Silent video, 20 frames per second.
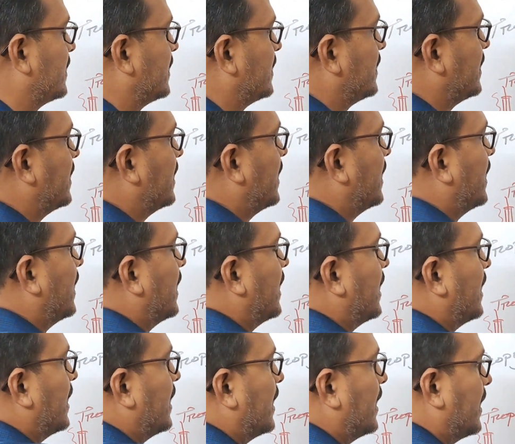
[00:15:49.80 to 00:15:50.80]
the
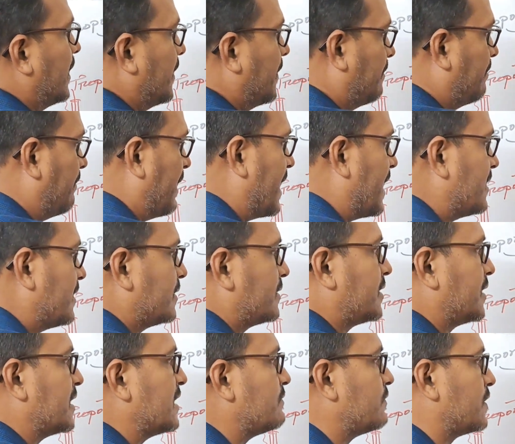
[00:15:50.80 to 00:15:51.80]
main
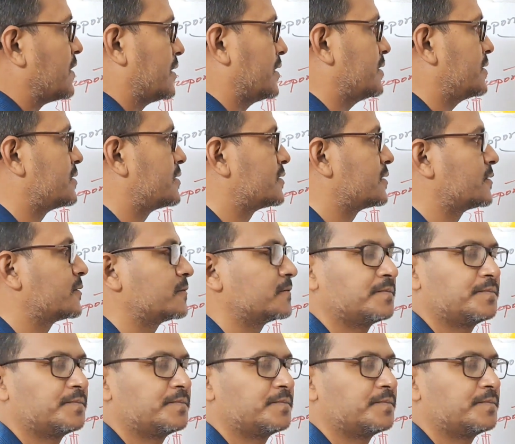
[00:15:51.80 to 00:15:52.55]
theme is